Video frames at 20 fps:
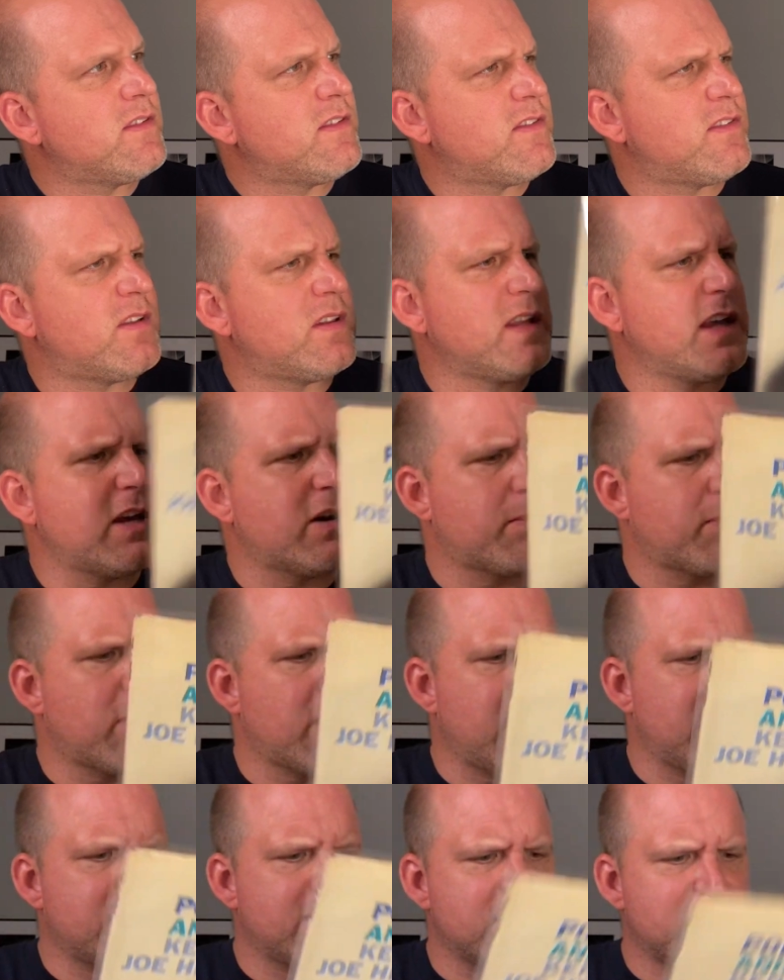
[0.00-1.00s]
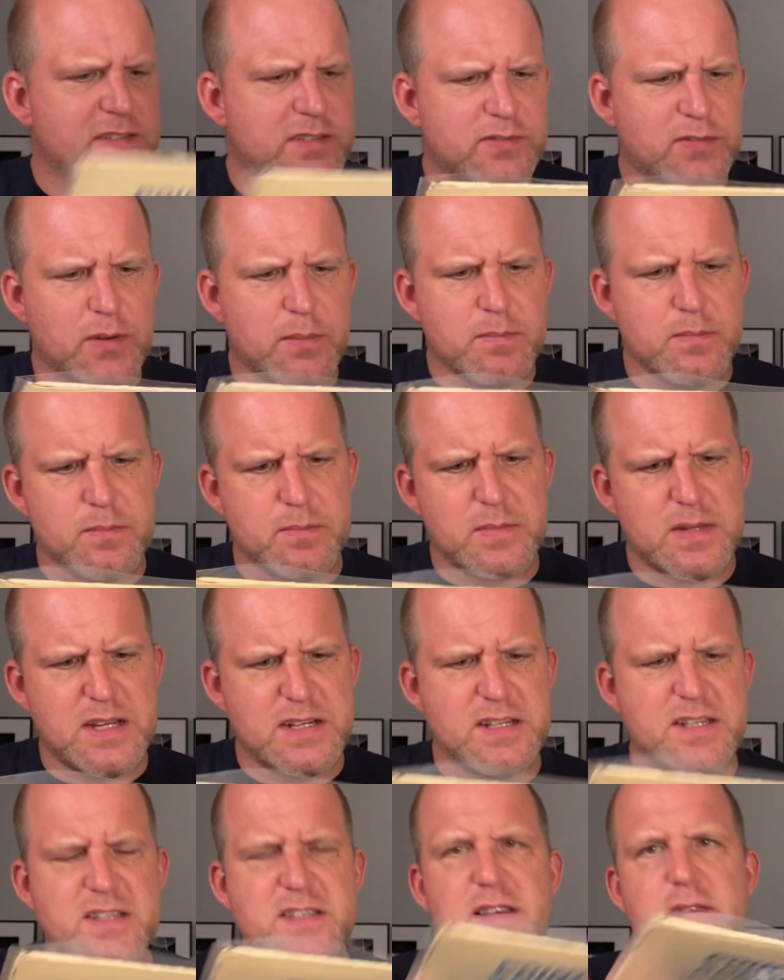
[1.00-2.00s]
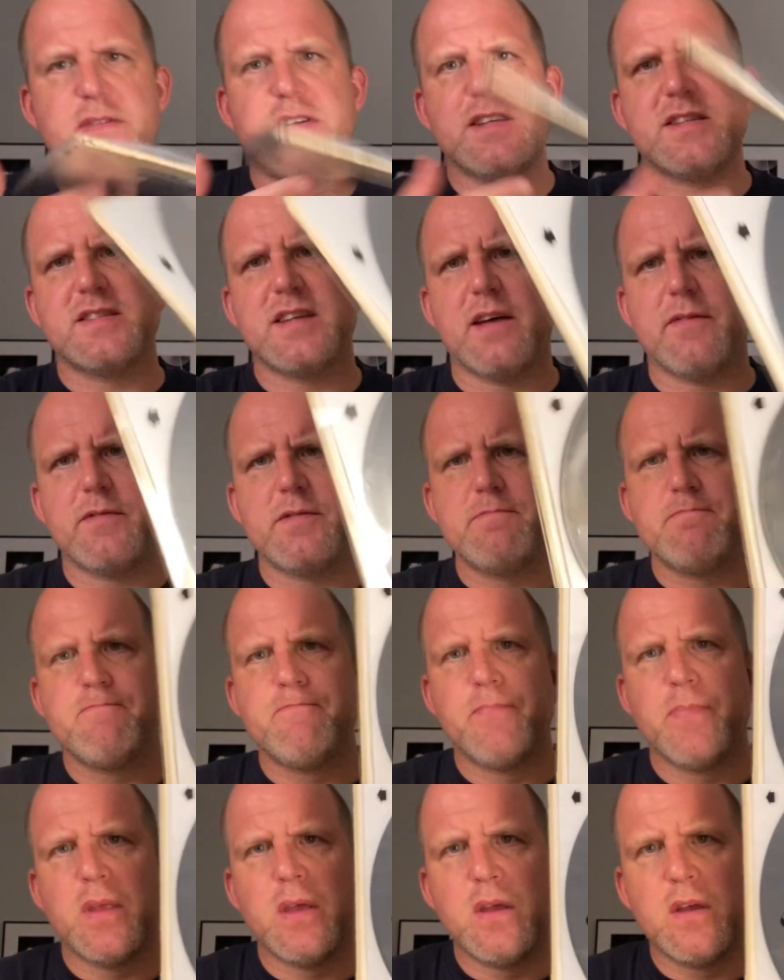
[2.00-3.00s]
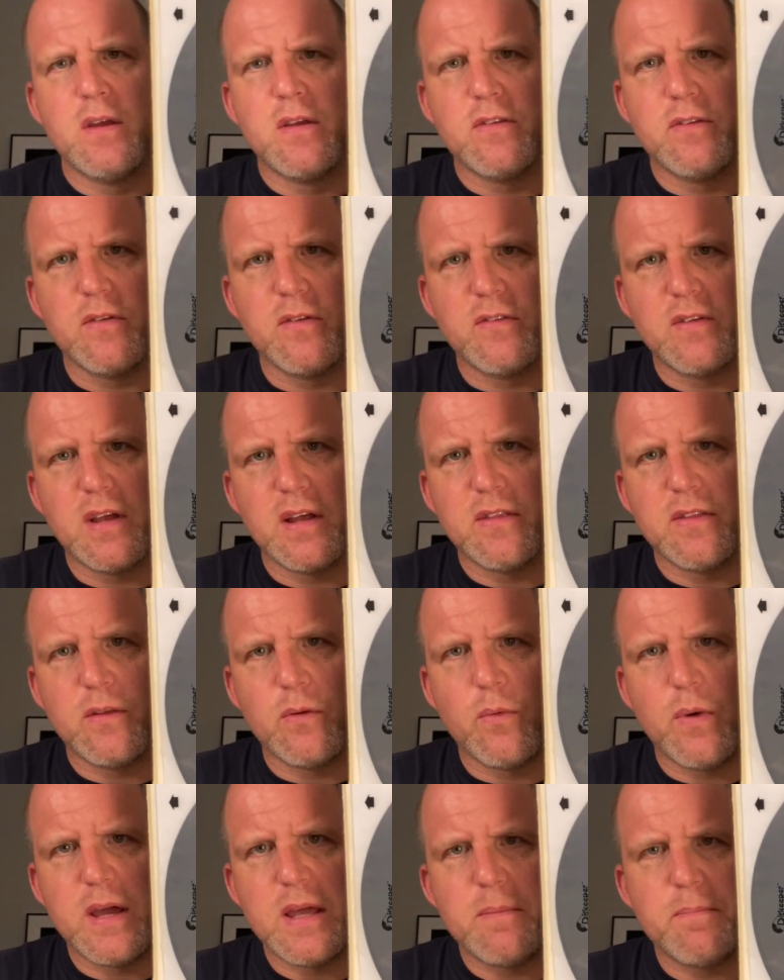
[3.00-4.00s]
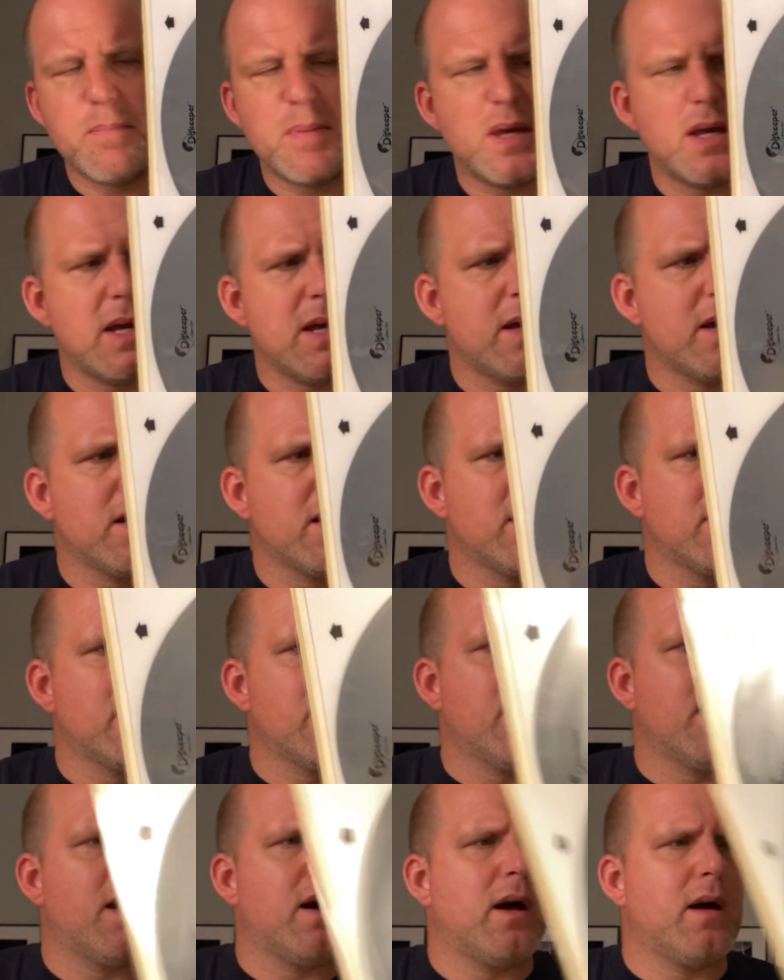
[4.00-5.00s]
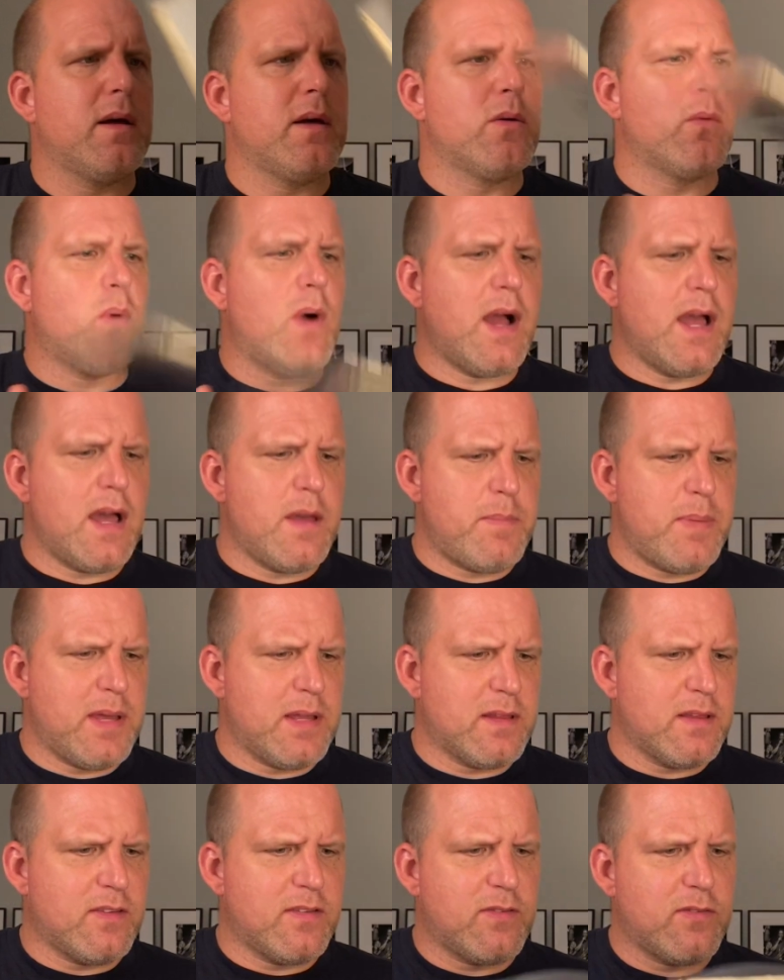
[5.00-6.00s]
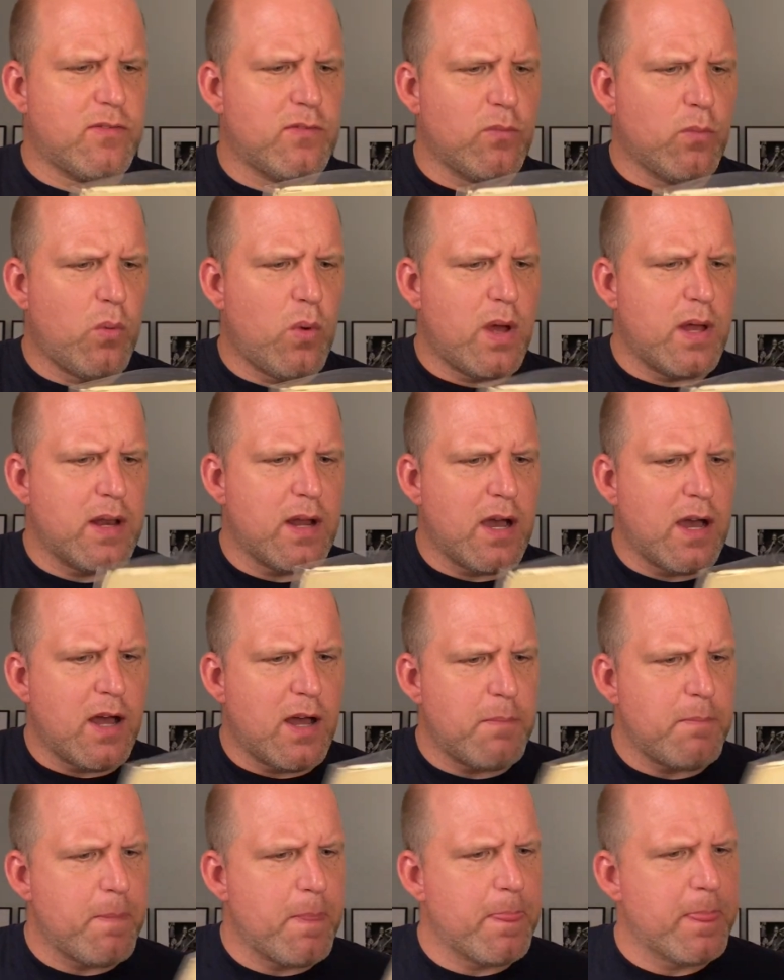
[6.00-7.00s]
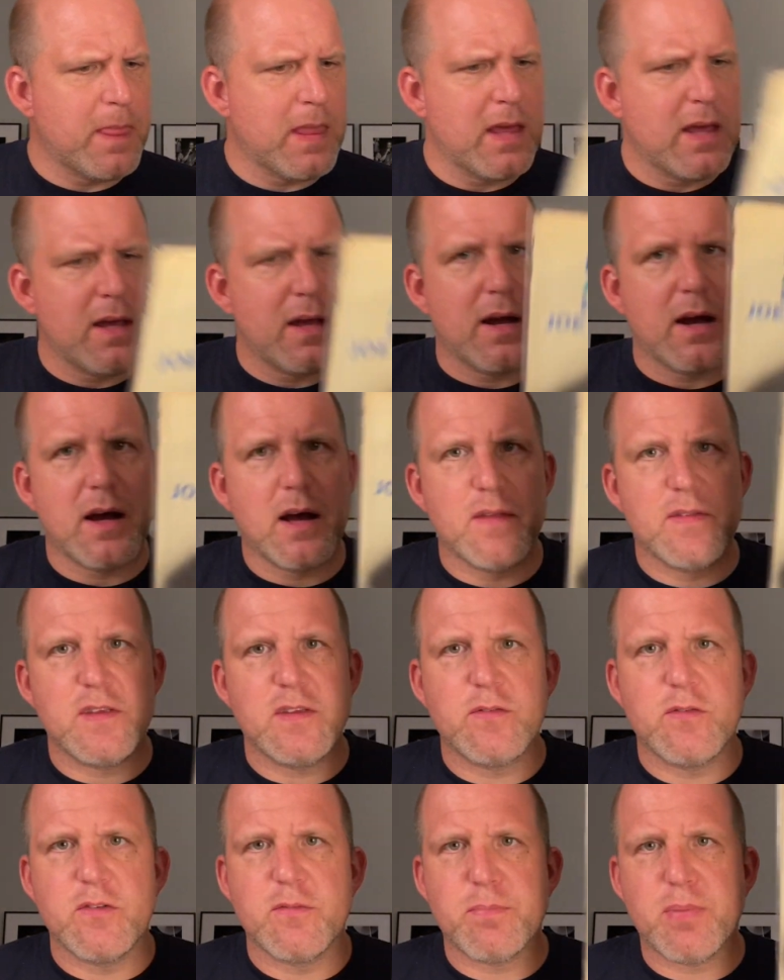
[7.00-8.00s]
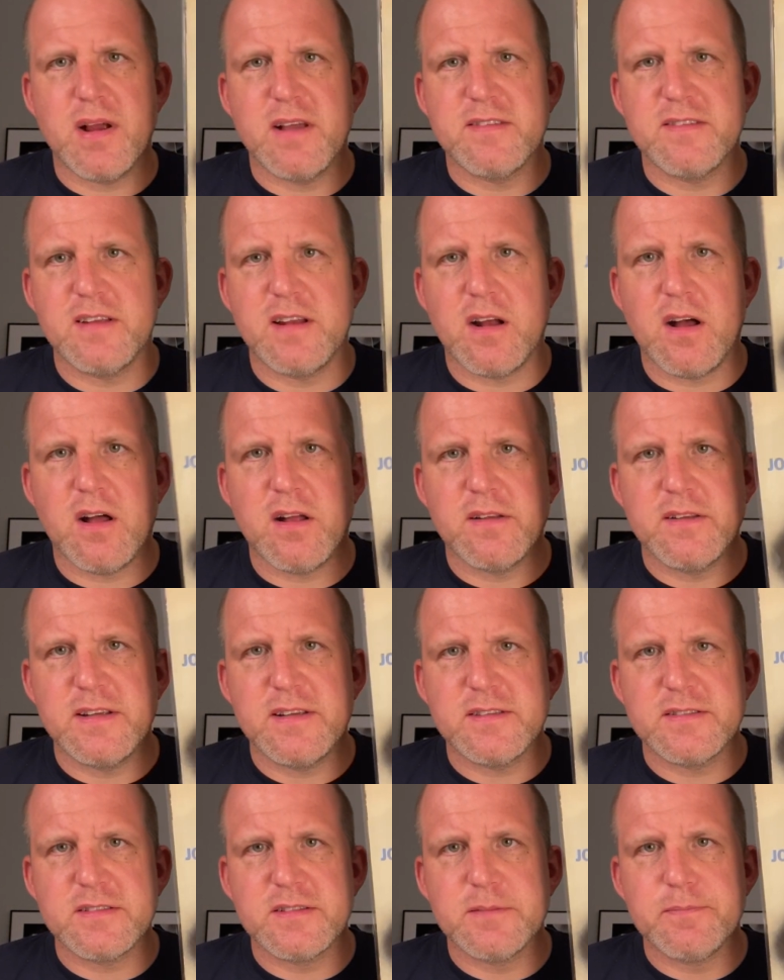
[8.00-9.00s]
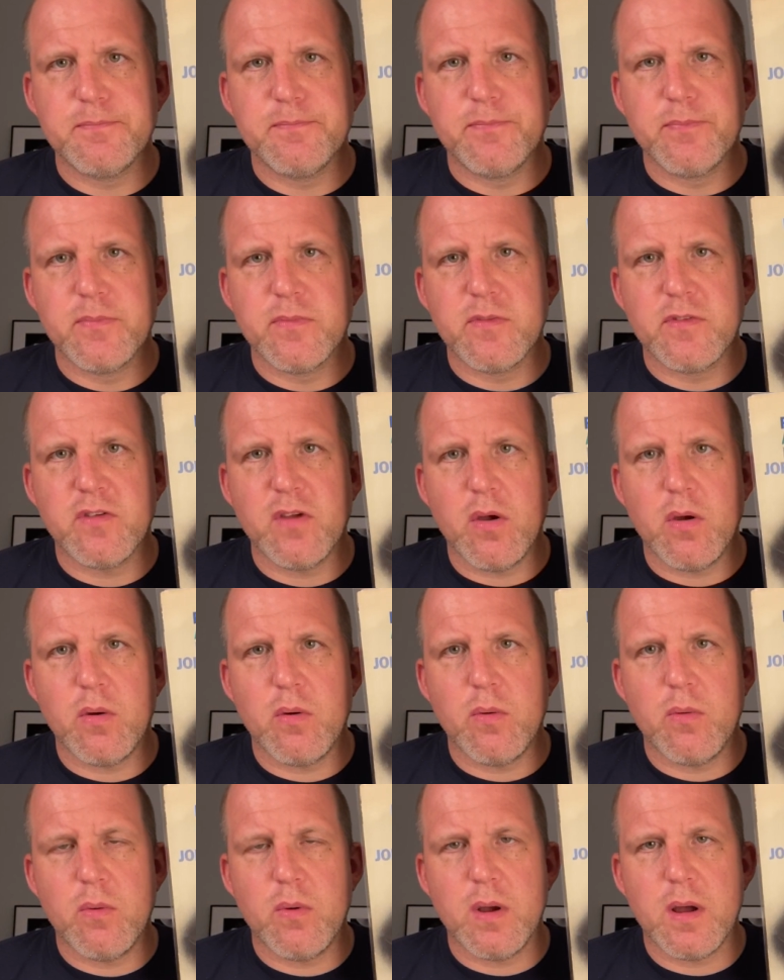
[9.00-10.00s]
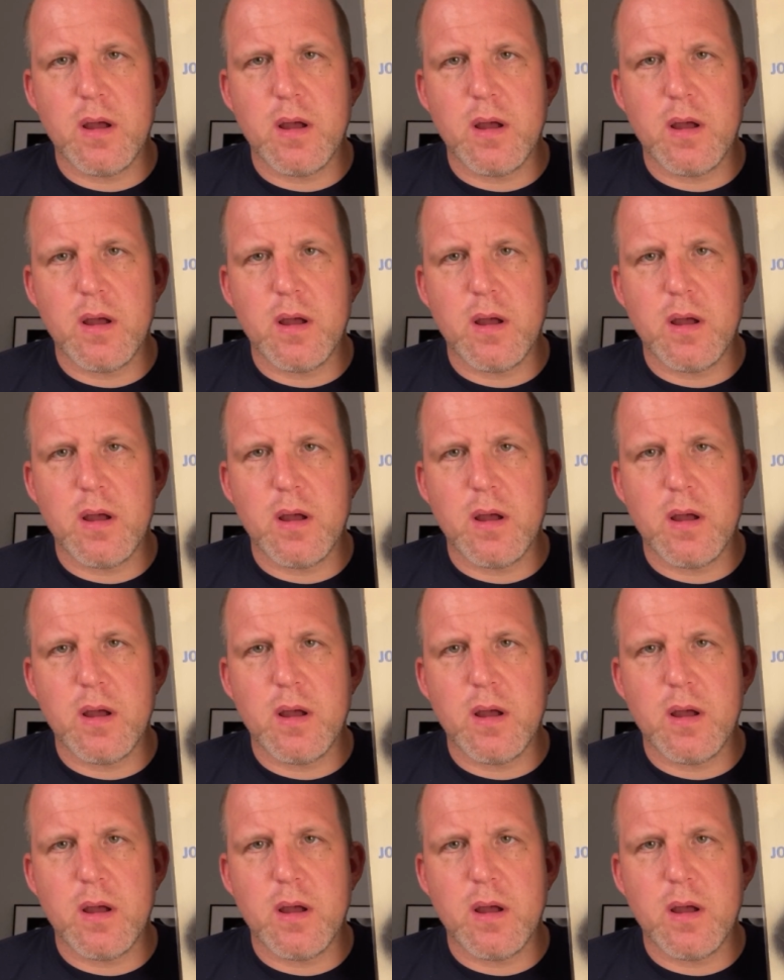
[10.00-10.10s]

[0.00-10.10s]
a later press. This is from 1977, so it's got the white B. And why I picked this one up, this was pressed at All Disc, so